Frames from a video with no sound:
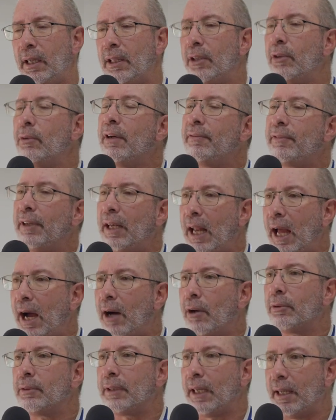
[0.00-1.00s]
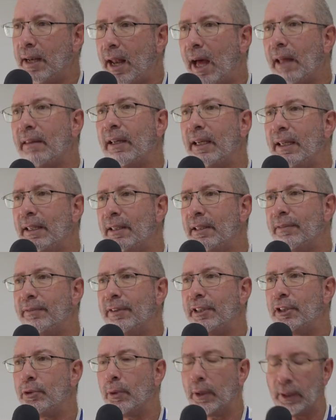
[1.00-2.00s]
You have allowed another
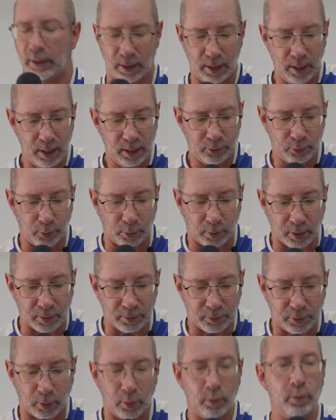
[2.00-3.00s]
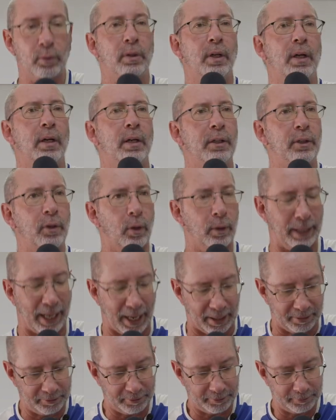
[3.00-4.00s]
individual to control your
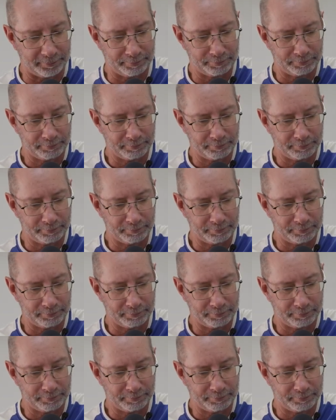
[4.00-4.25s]
life.